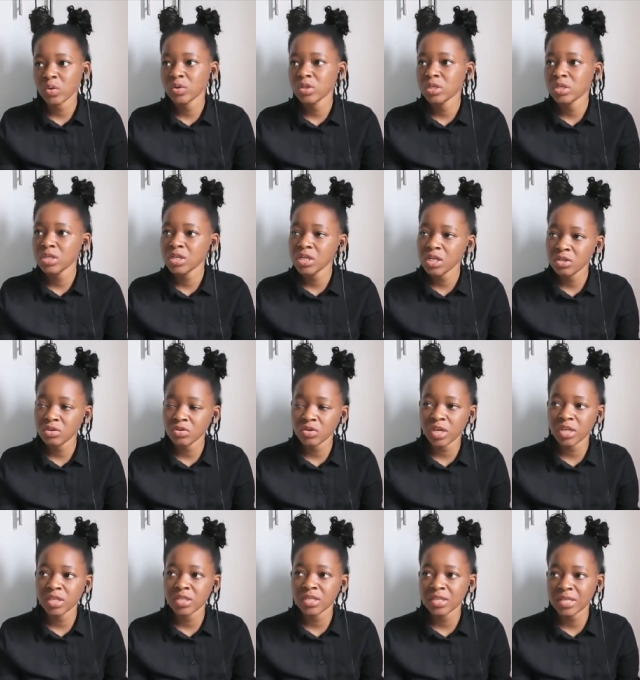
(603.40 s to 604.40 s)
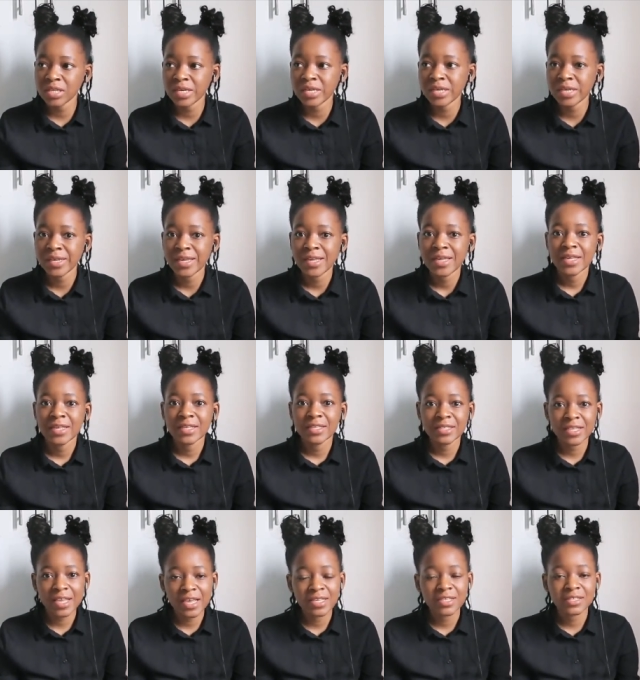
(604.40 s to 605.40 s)
continuously
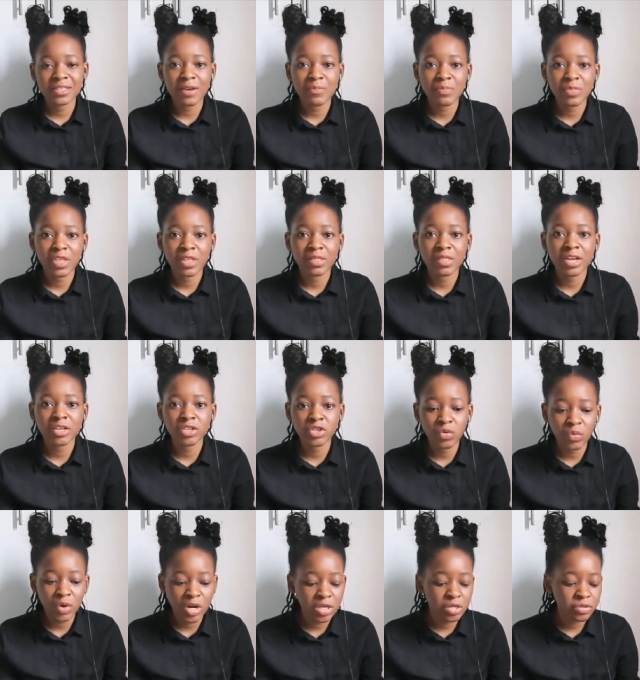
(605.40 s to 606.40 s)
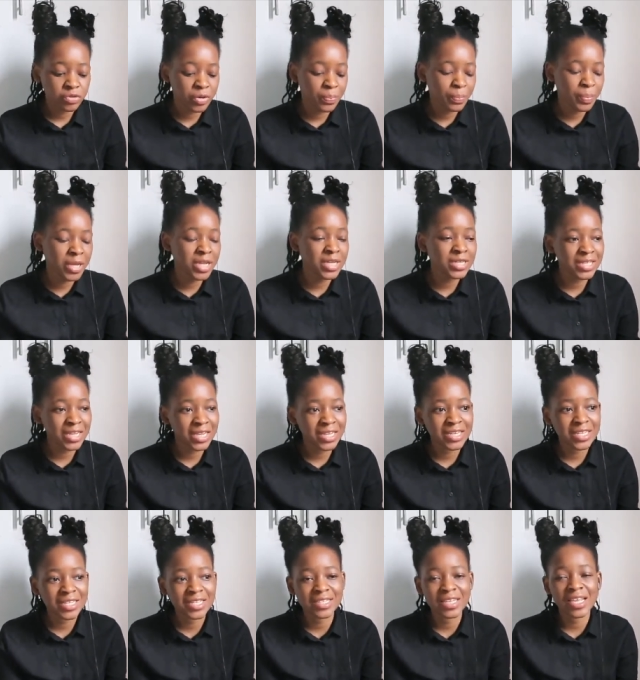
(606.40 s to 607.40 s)
saying something that you want,
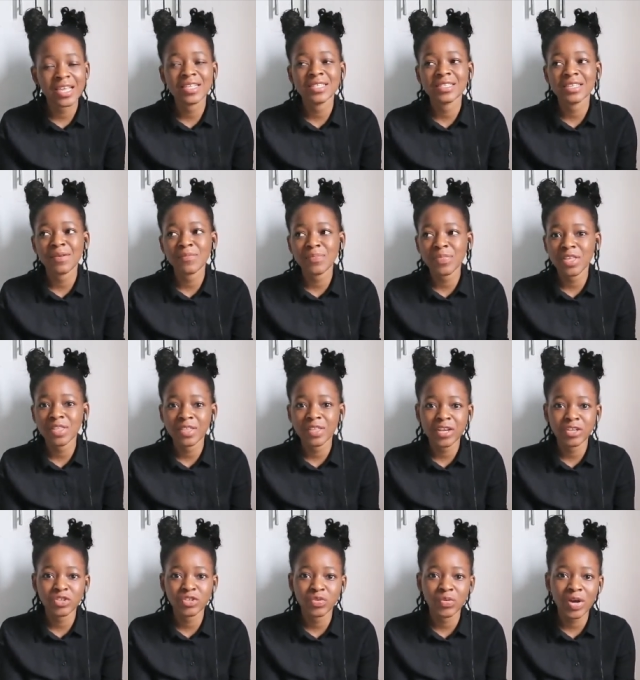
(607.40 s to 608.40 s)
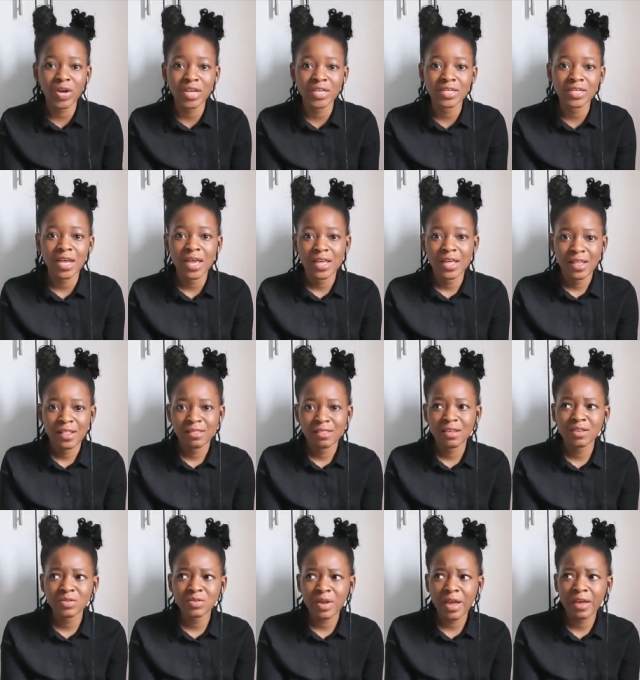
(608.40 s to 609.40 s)
repeatedly saying something that you want.
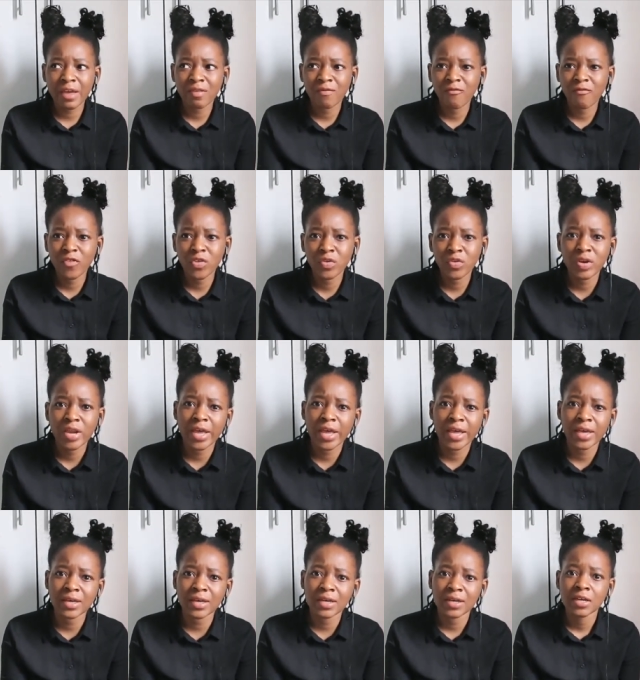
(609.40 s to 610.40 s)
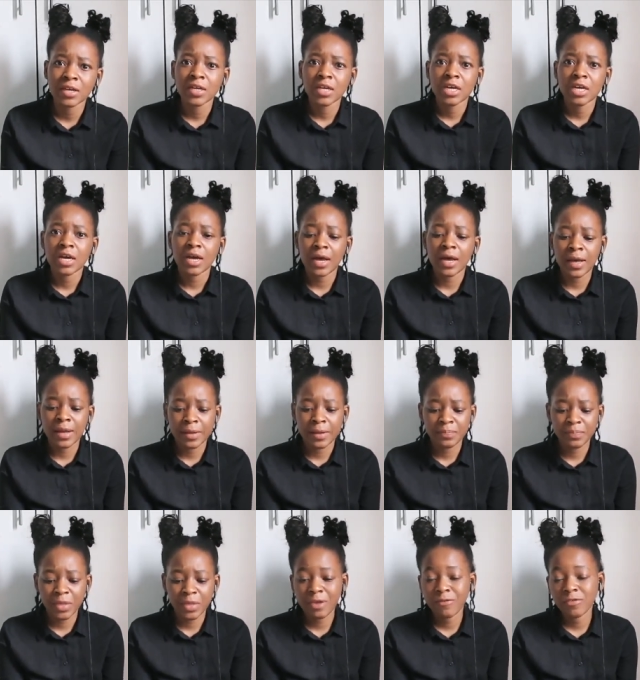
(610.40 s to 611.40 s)
That's why I feel like
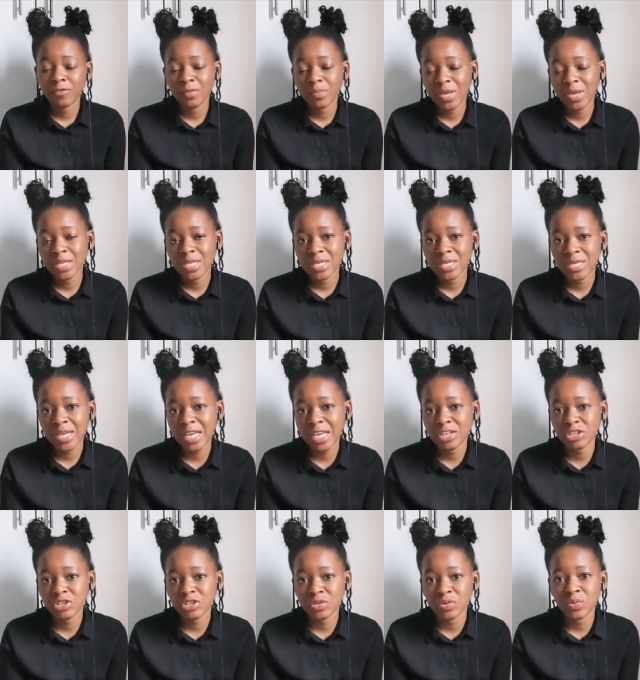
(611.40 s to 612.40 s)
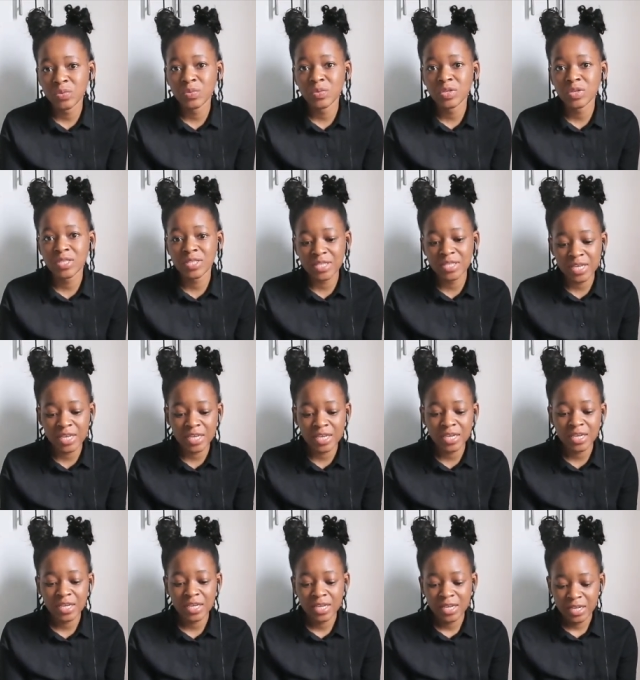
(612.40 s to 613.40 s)
um, if you meditate, you
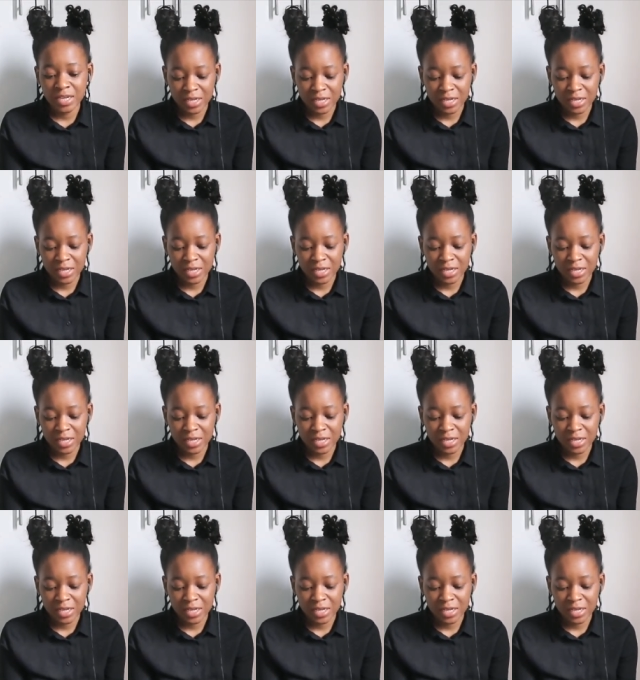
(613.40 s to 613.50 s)
see